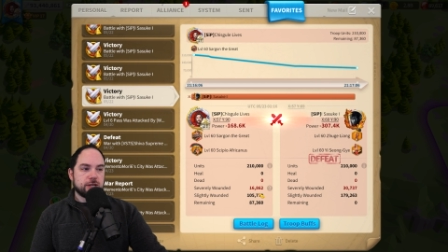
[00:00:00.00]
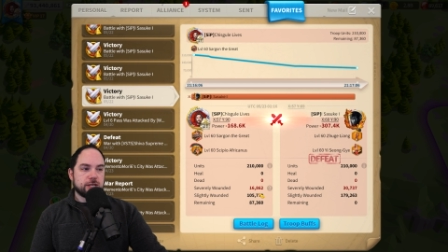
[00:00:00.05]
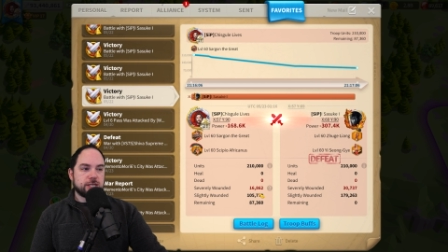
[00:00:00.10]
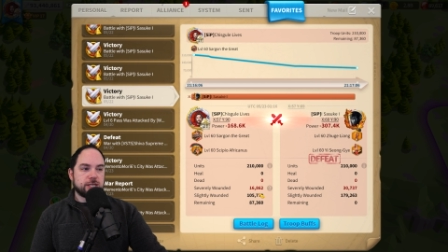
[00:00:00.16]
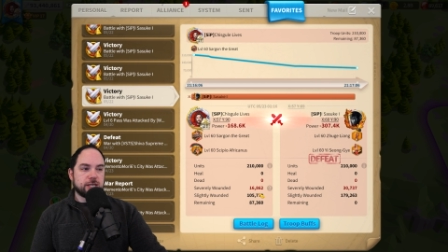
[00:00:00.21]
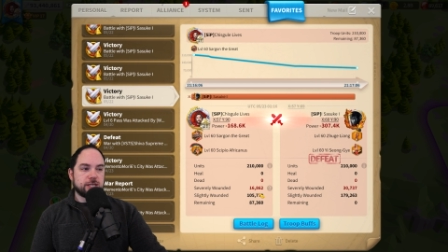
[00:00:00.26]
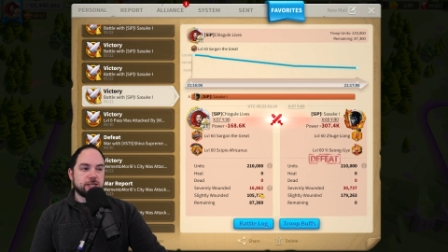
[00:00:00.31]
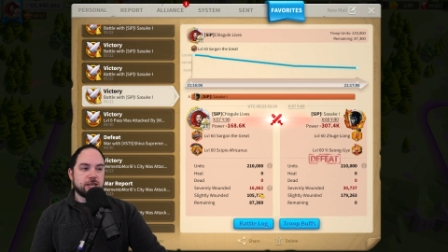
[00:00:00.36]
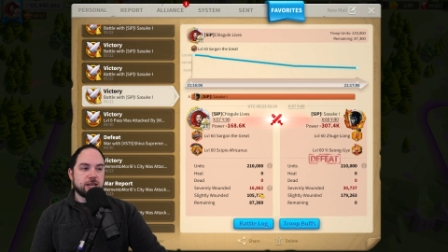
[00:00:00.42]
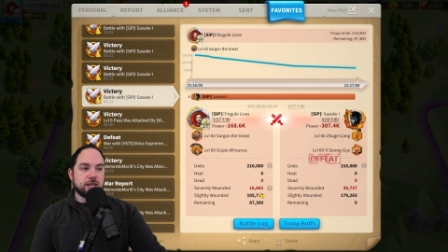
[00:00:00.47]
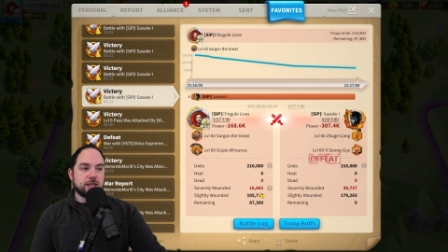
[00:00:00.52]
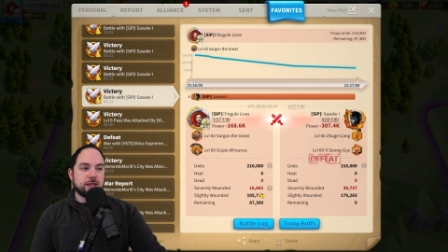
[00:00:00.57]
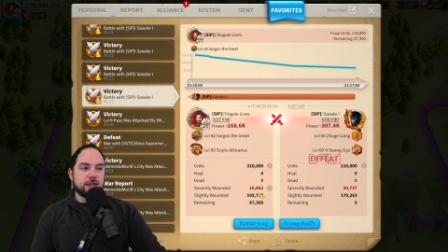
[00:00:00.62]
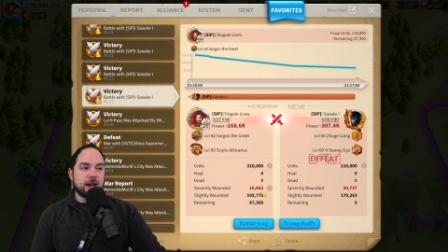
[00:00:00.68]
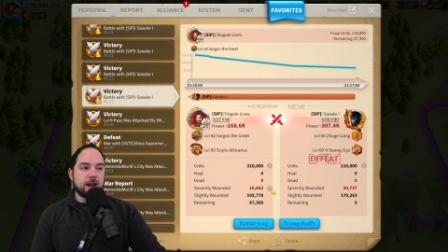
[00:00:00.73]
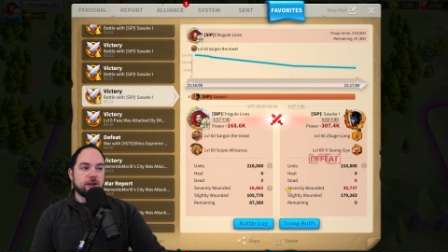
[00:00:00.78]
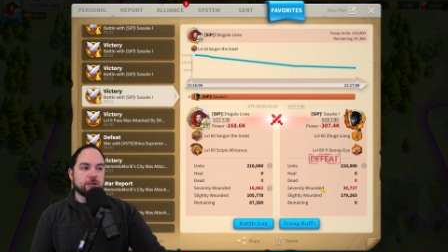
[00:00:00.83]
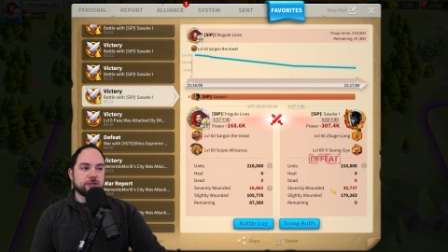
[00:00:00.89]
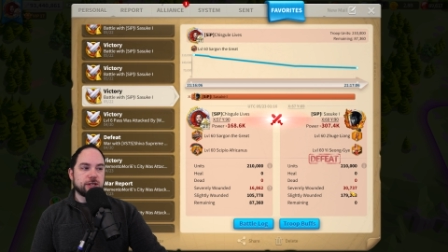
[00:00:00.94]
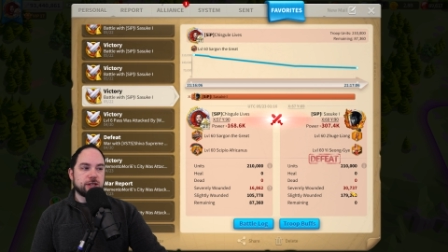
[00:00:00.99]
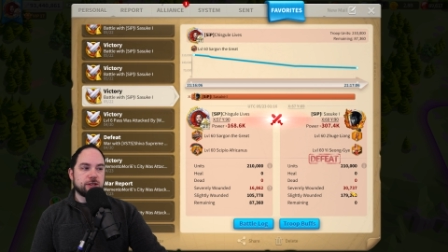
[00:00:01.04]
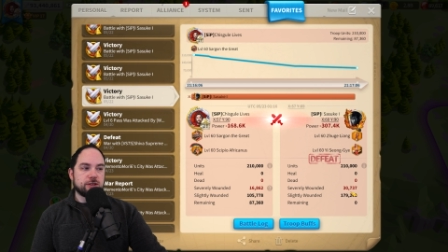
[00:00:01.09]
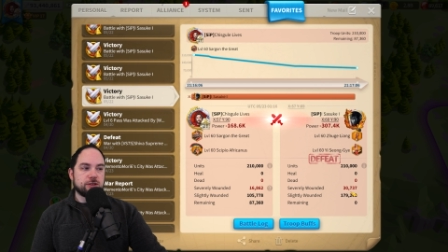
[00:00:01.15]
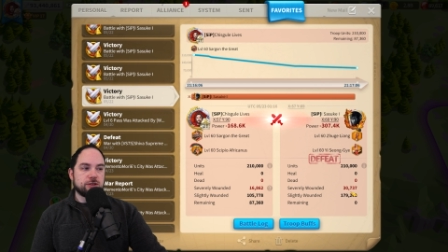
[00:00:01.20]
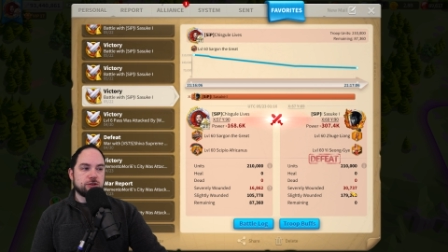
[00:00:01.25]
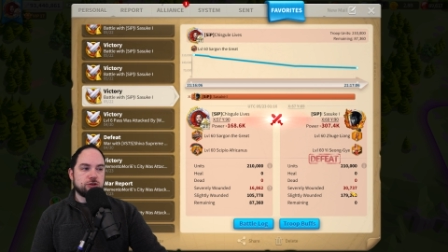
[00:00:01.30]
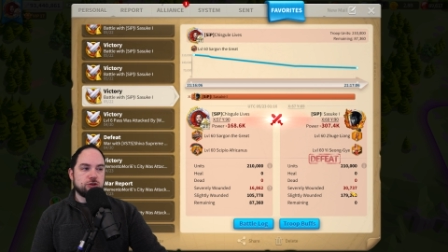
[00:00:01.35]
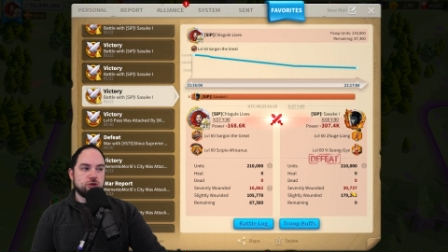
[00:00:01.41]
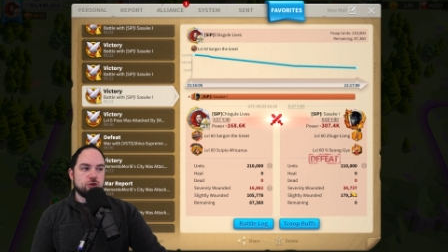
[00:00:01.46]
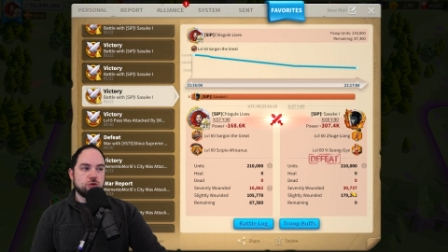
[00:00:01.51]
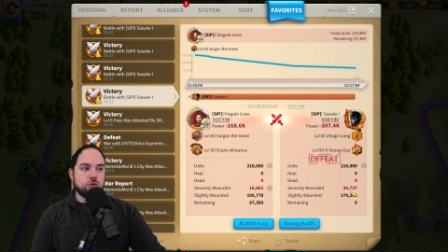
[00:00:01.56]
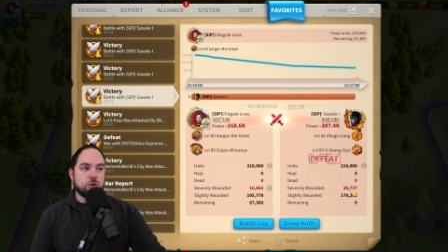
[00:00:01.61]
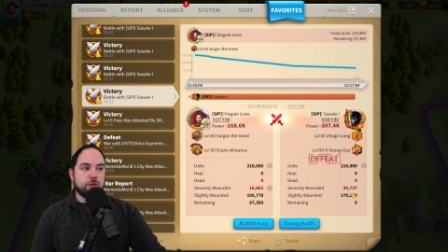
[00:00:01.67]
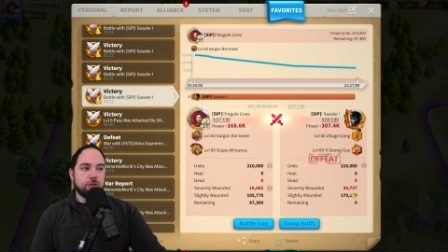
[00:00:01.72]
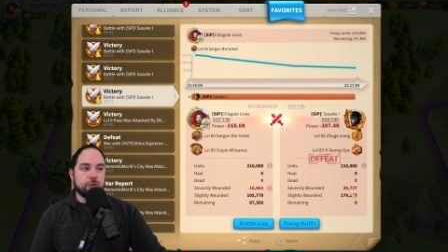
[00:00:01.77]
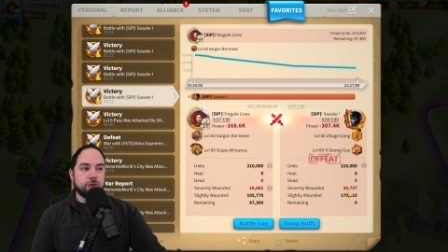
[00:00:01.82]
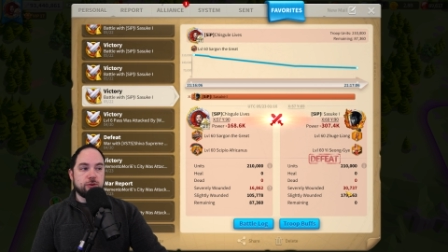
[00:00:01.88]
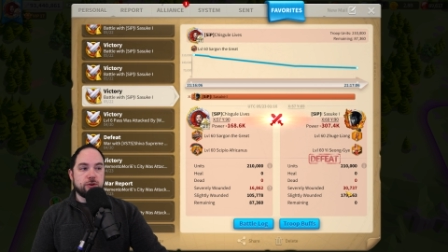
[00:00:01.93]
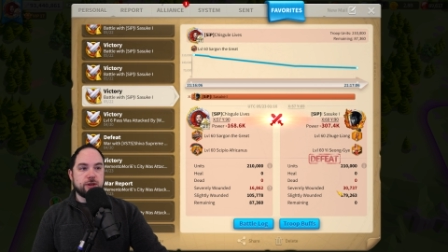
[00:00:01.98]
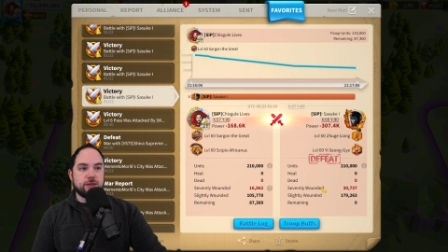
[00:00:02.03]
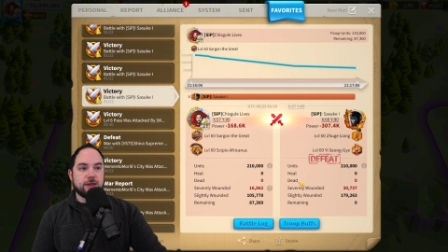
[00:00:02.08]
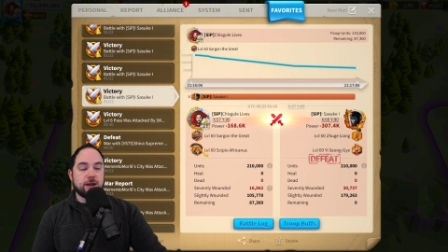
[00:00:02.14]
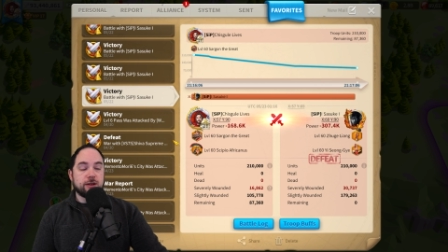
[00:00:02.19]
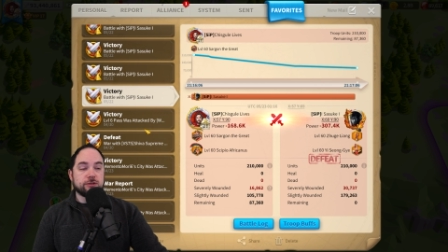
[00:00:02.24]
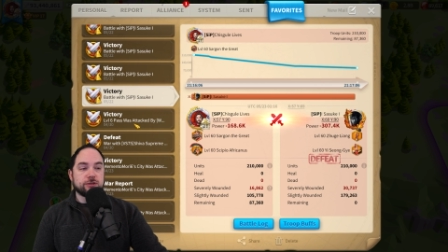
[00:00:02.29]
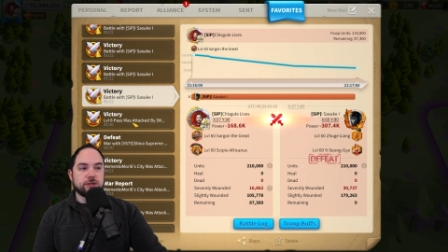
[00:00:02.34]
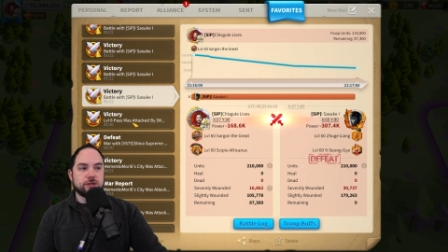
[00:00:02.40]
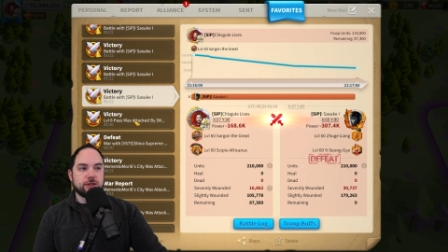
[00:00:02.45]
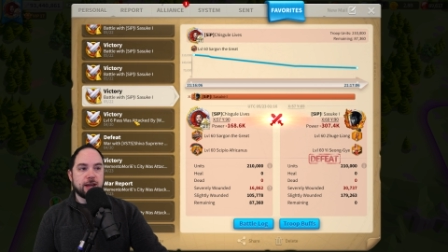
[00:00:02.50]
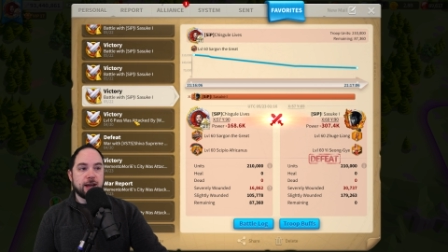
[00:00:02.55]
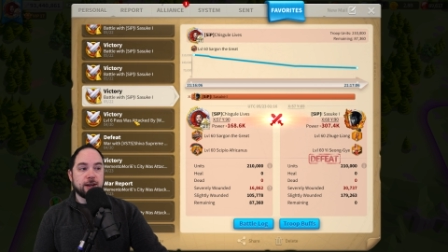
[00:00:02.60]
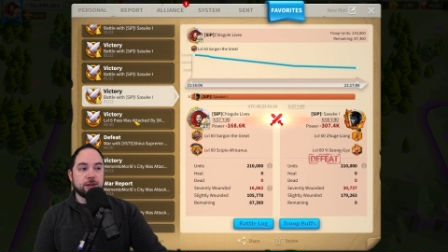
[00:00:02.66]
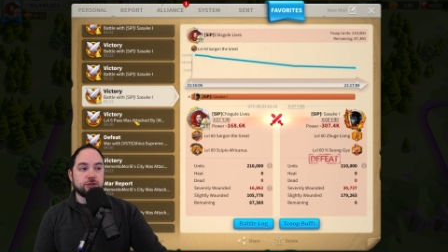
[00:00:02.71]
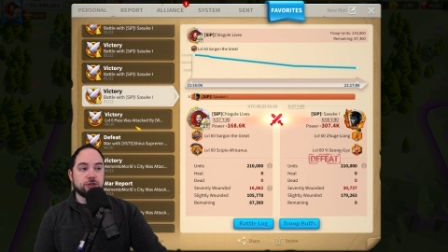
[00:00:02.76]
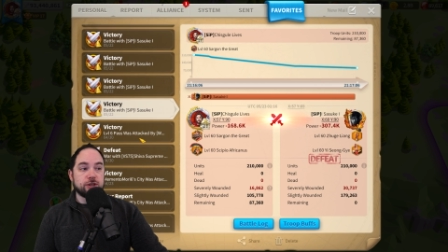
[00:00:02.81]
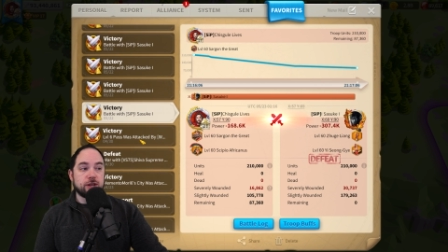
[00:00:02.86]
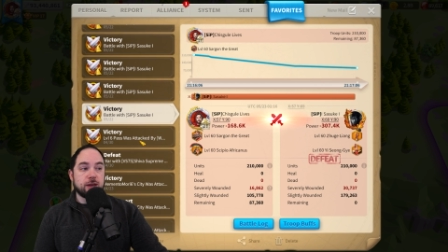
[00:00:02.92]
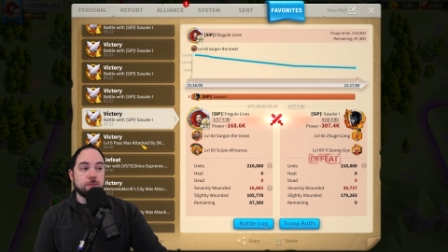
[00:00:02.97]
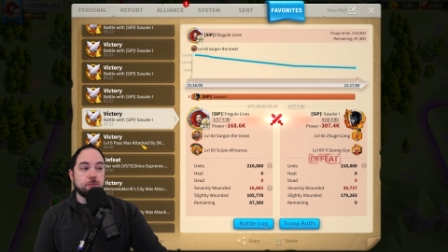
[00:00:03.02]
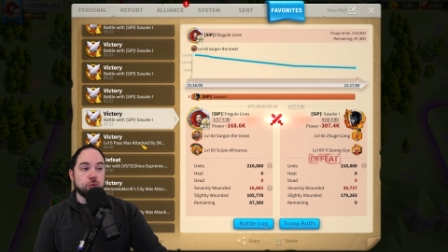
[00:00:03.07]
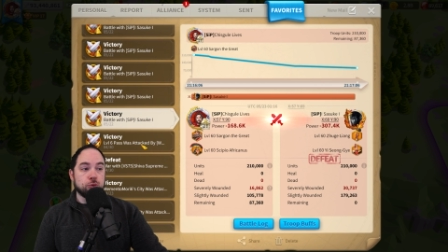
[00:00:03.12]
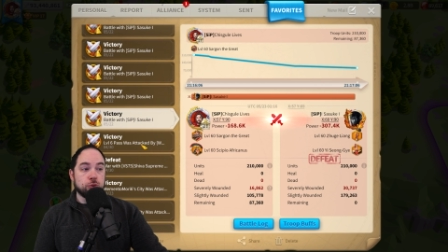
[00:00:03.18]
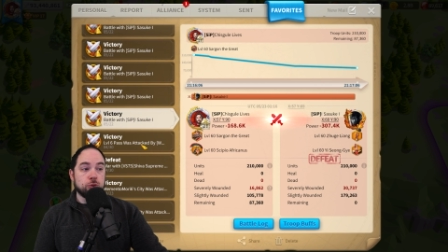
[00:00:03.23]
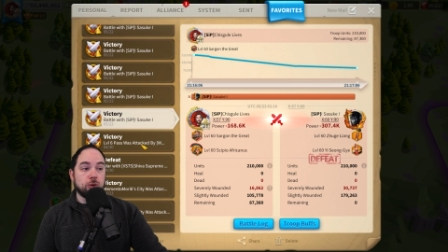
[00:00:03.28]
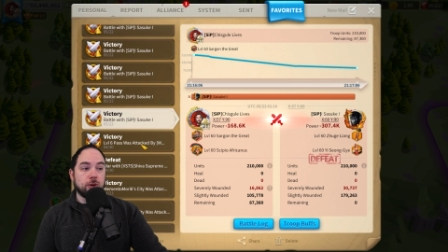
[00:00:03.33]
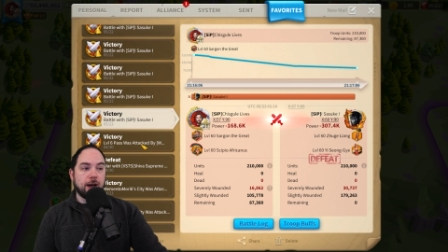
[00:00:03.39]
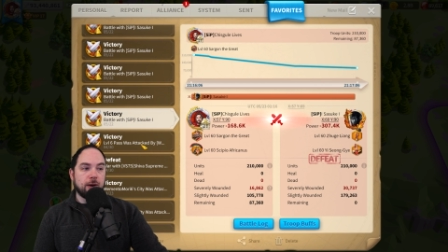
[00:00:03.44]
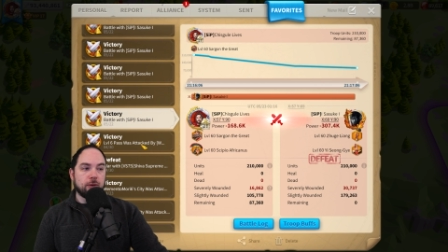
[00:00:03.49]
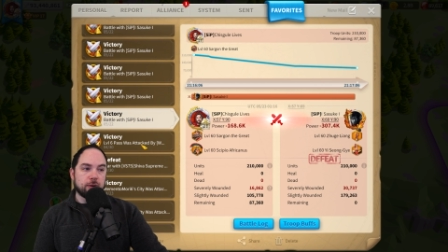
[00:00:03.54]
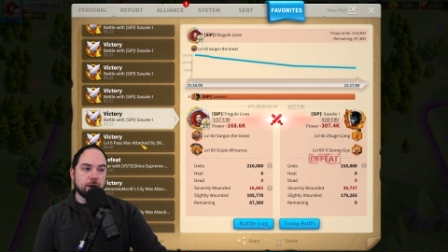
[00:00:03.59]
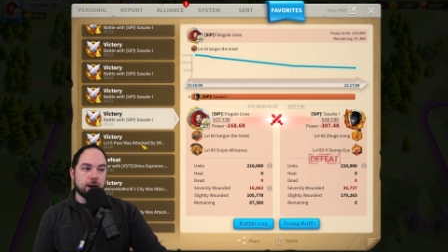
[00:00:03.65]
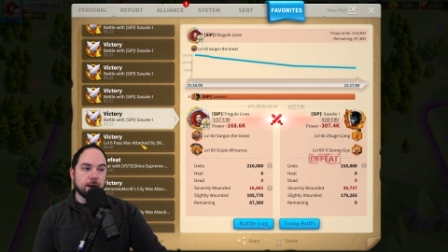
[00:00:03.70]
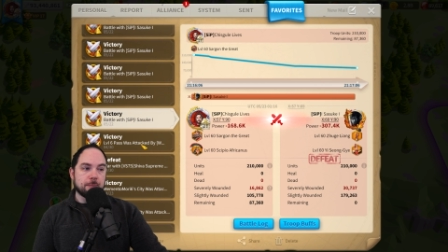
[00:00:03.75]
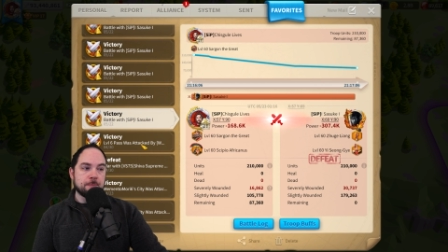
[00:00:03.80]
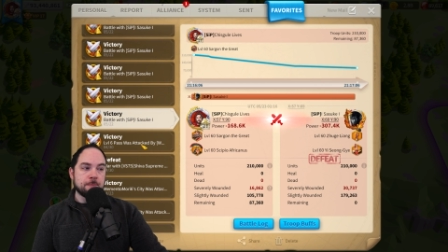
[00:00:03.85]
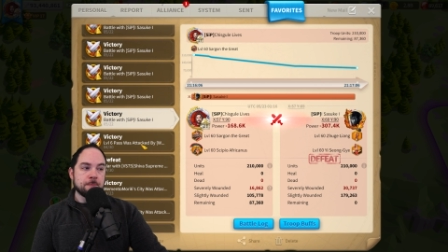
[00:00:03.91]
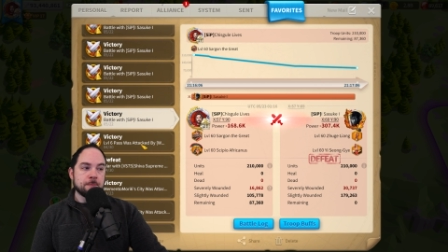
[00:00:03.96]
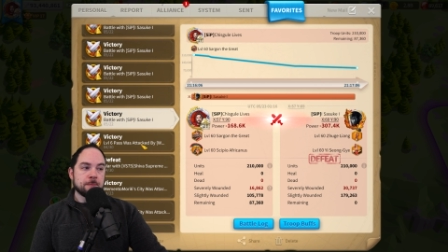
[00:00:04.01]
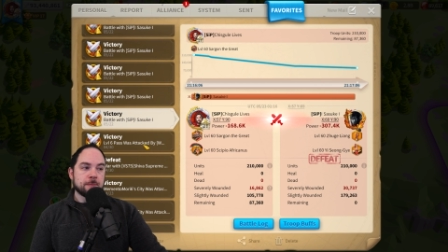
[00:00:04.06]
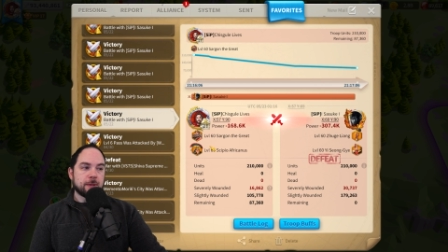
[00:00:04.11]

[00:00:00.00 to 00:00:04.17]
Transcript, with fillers: 16,000 to 30,000. Actually, a brutal outcome.